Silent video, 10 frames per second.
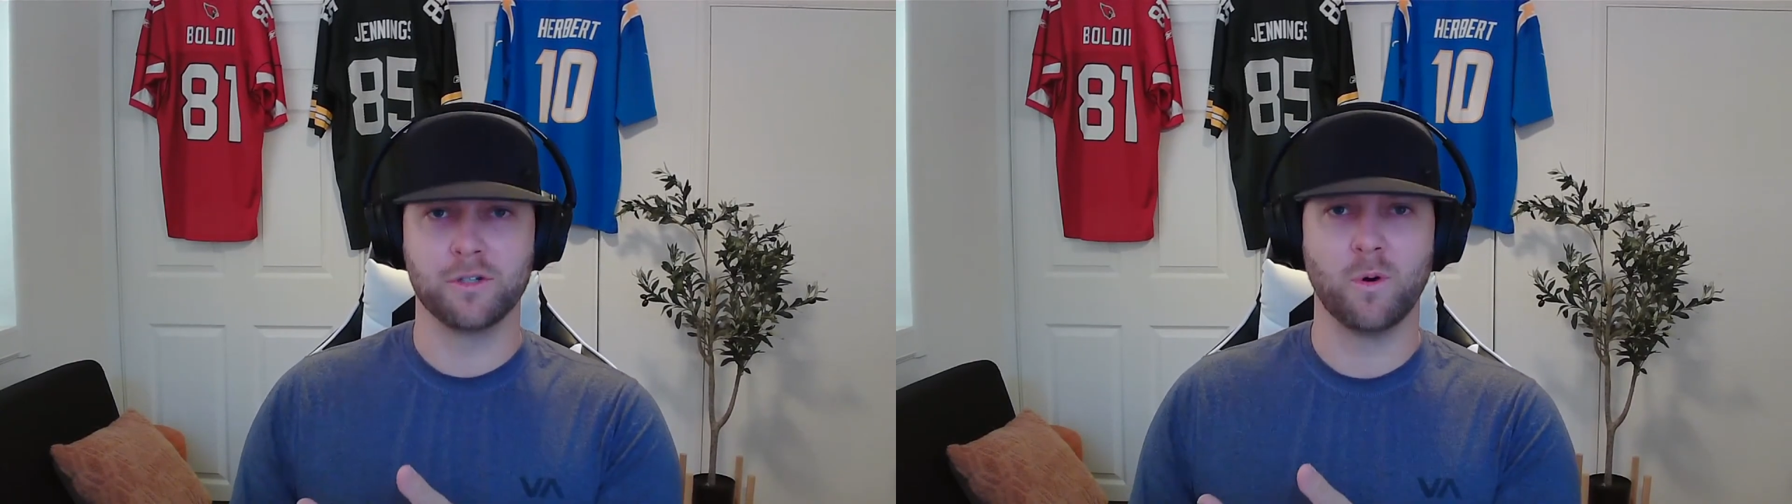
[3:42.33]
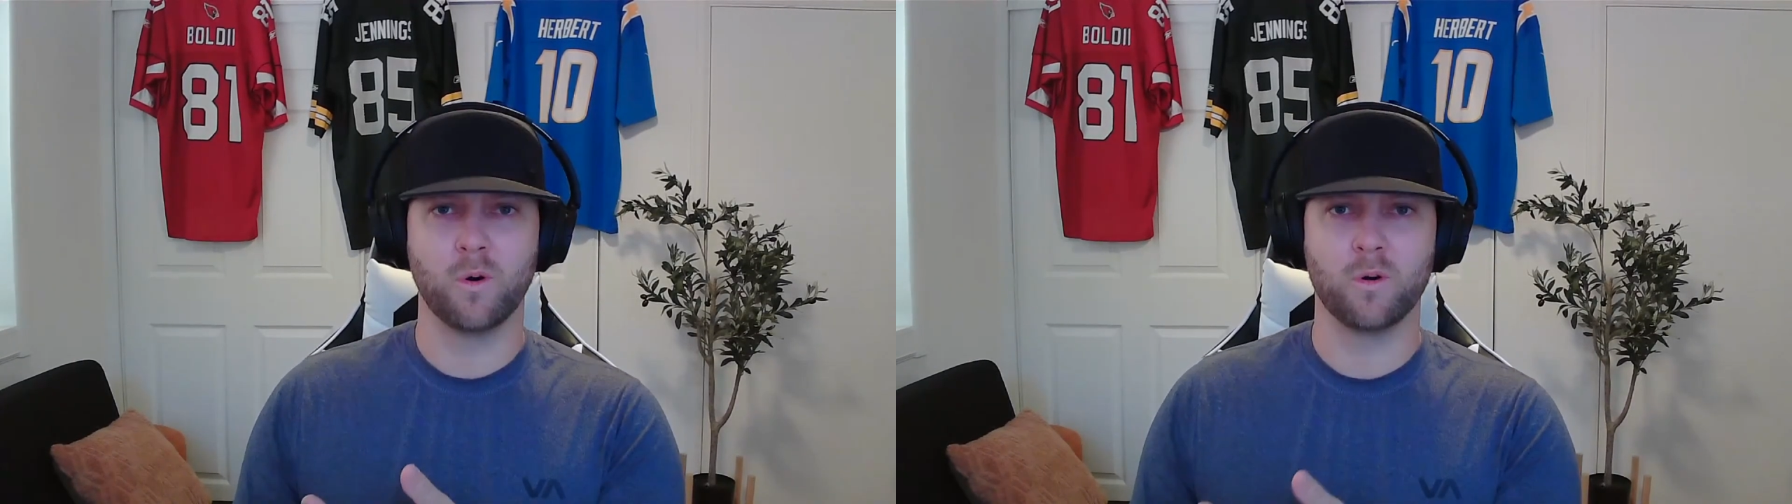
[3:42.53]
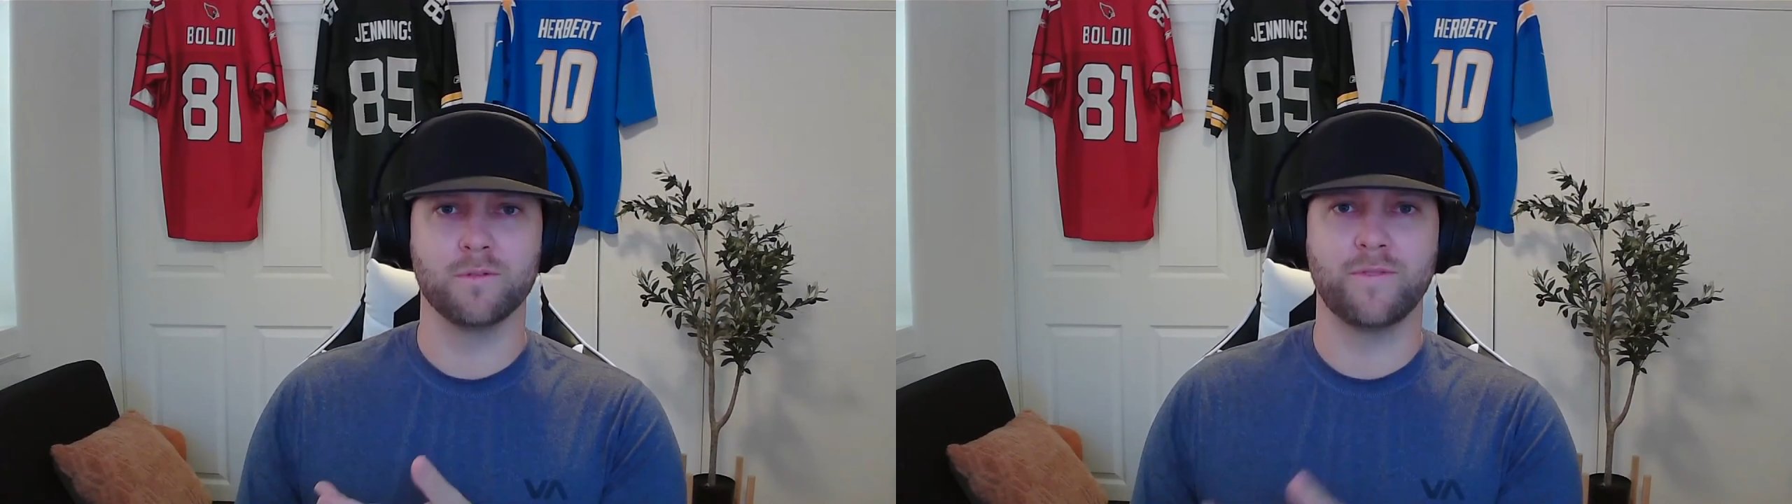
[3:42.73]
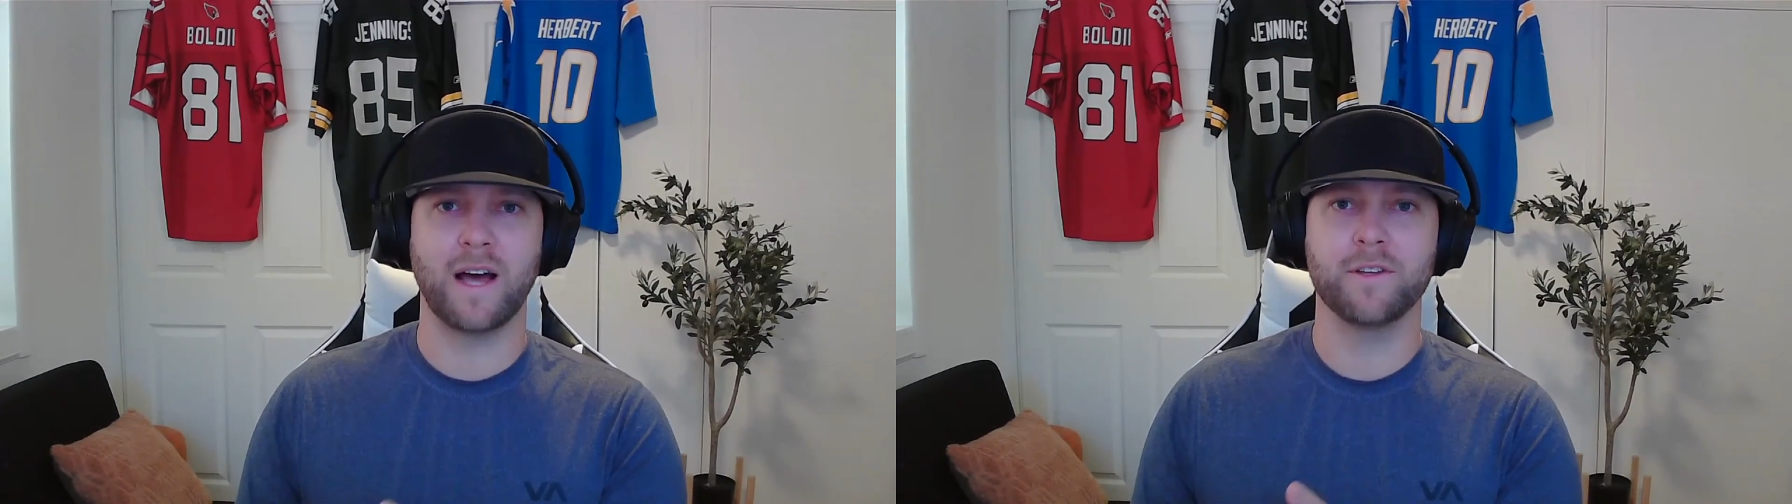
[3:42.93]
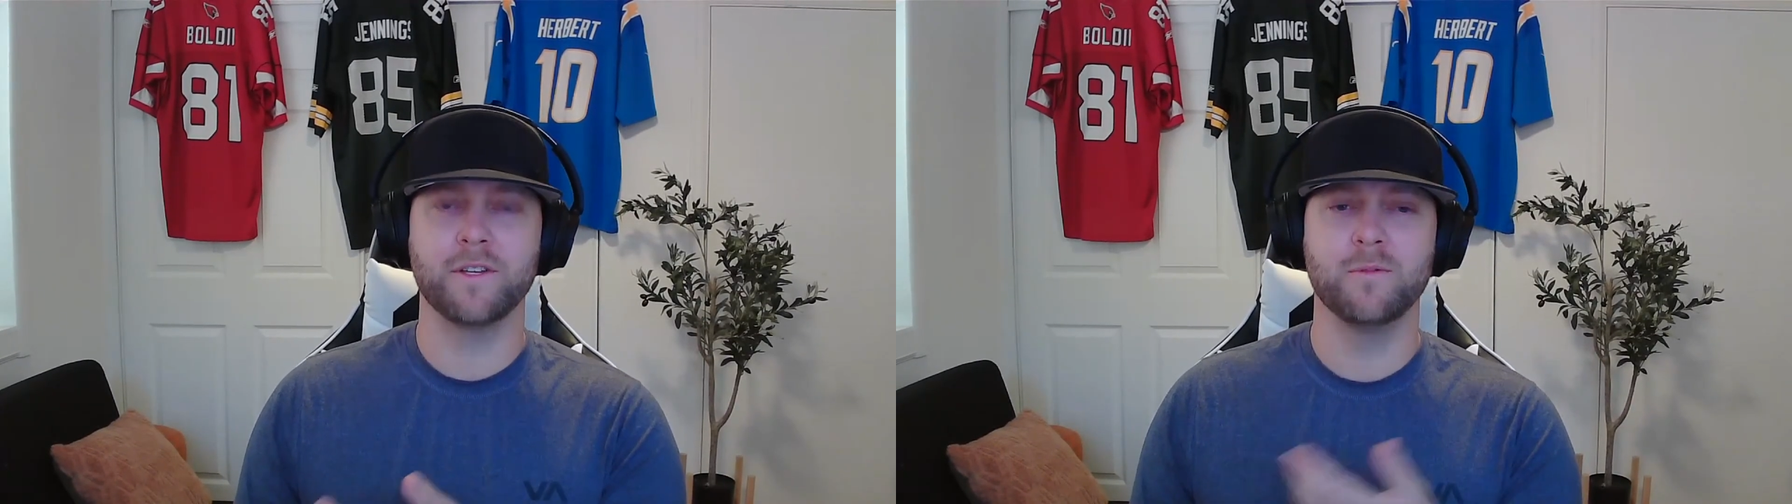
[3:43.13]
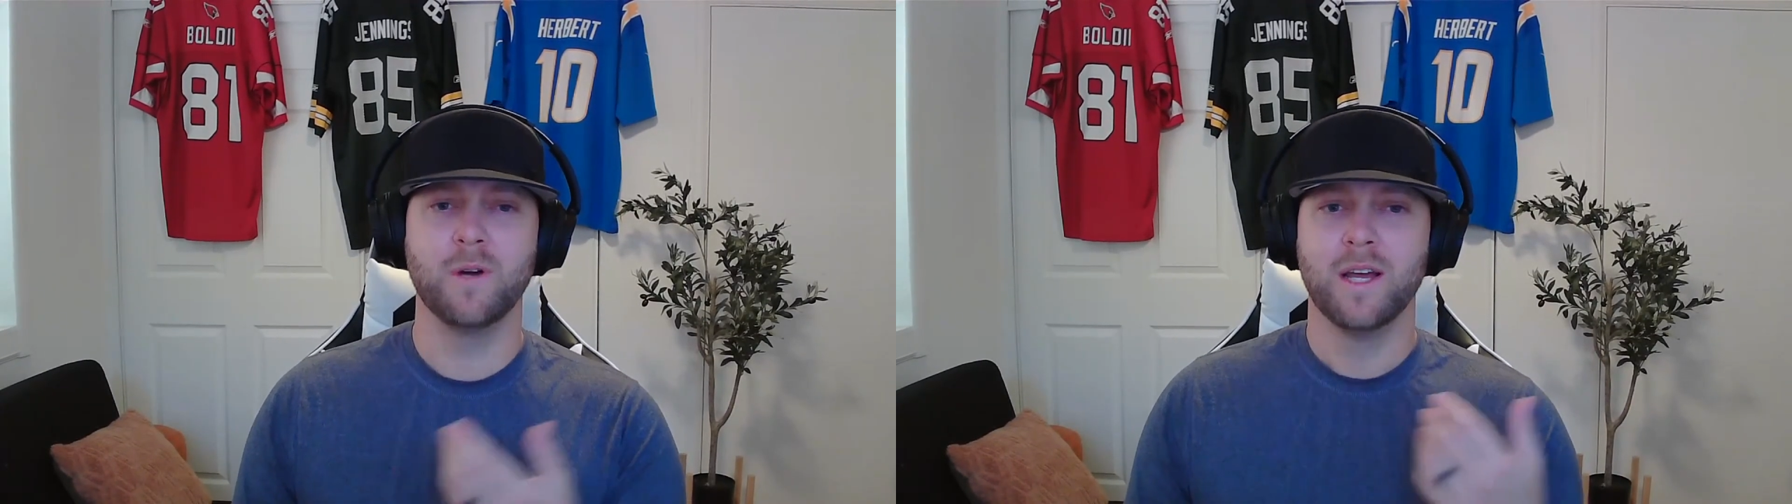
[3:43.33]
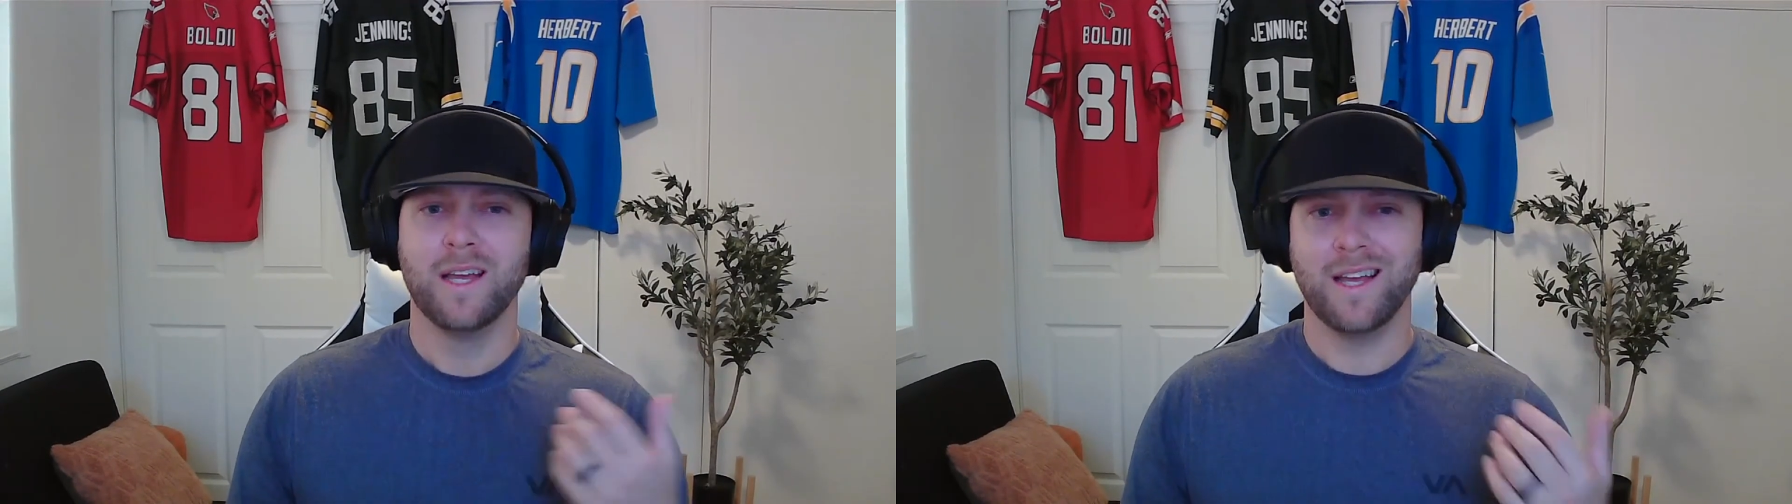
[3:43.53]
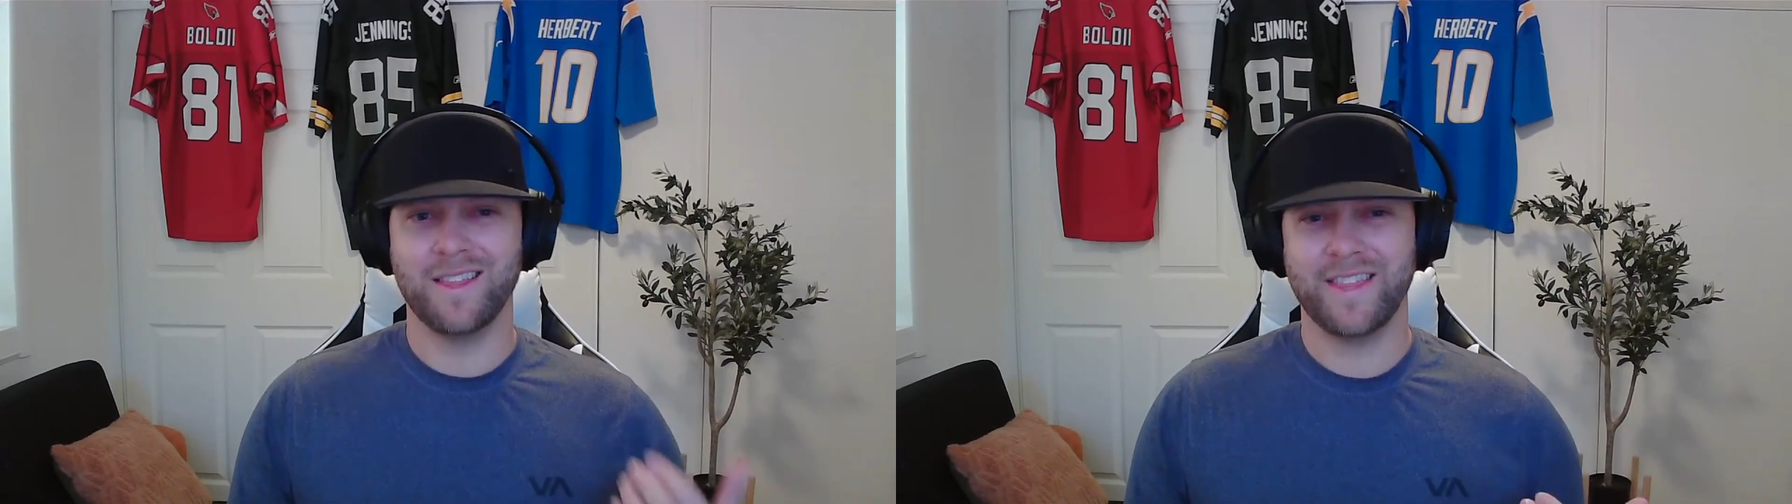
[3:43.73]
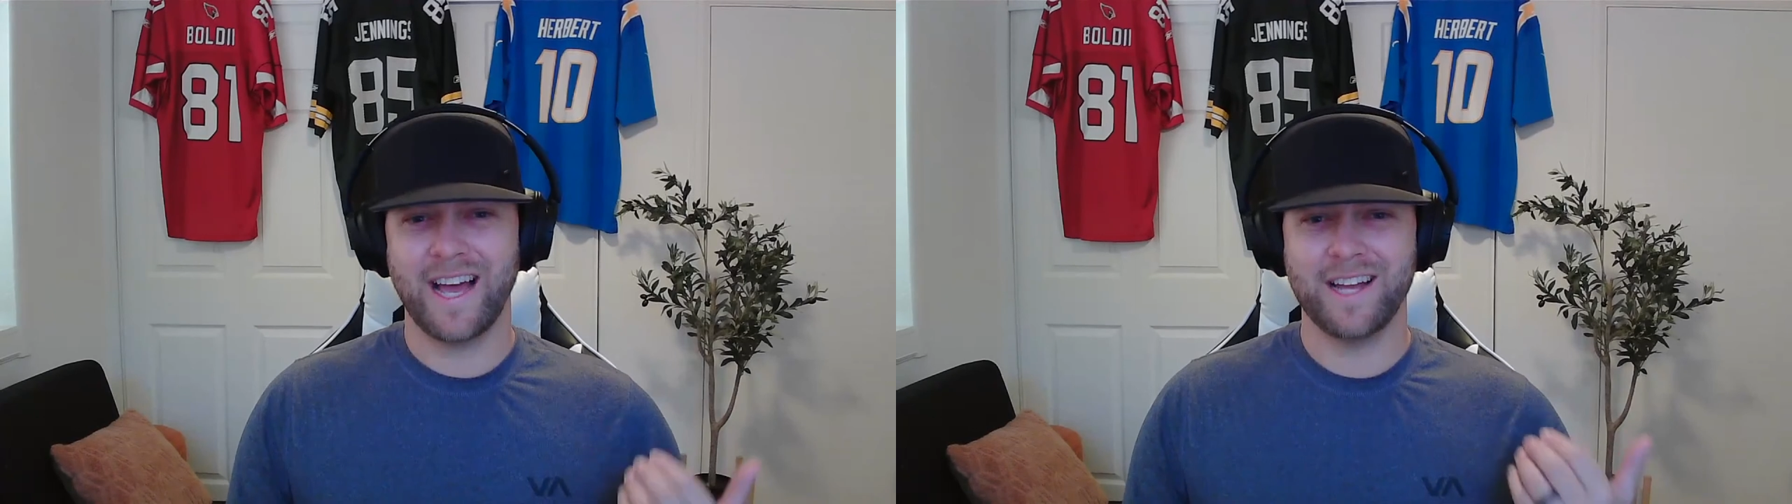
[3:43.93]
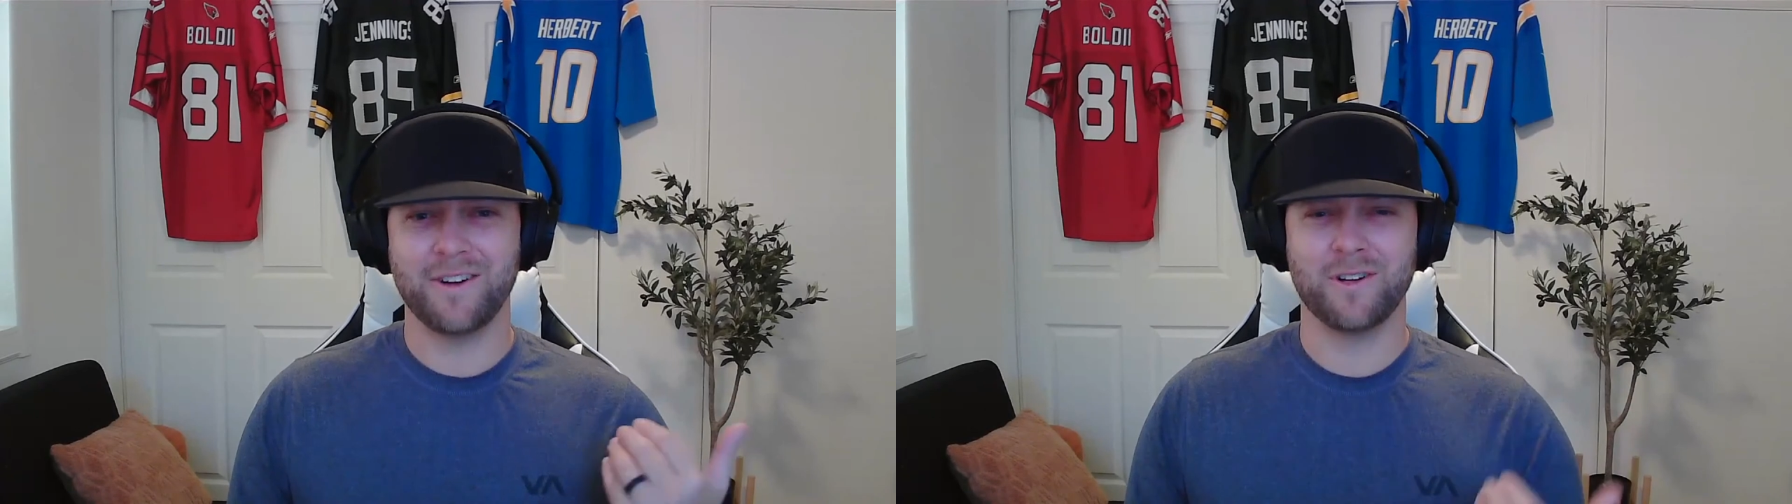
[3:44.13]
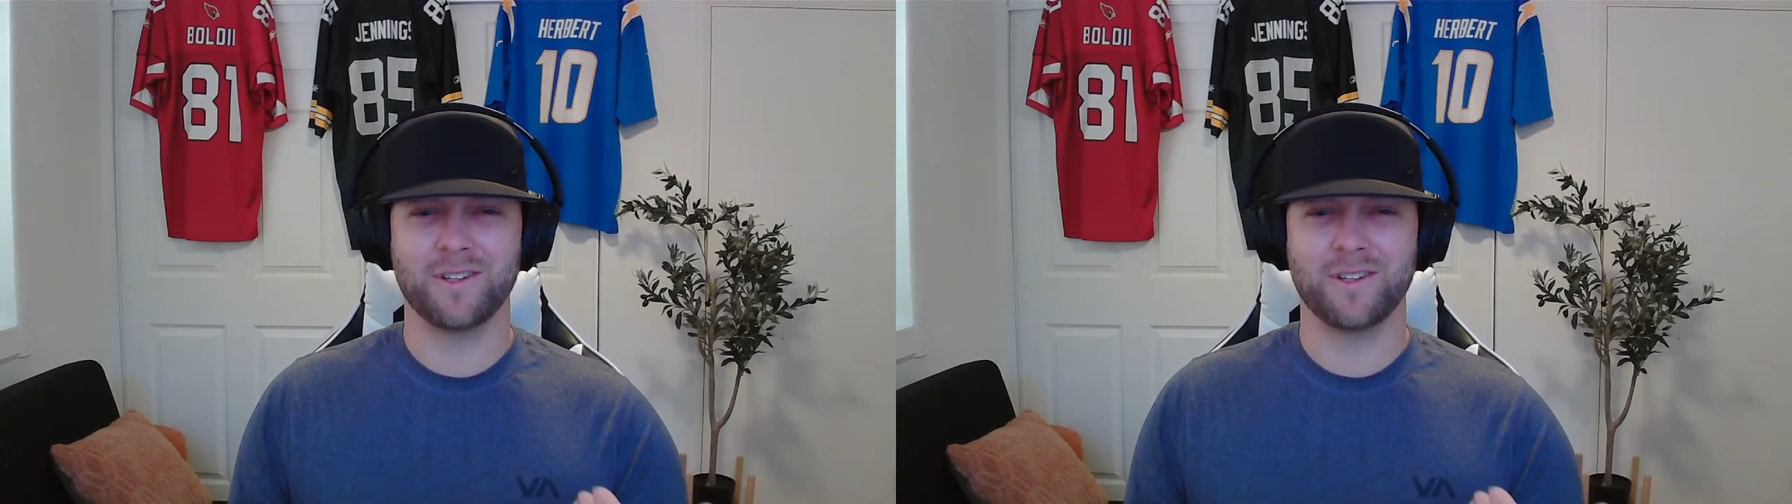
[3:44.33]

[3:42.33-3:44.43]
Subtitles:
do hold value, and that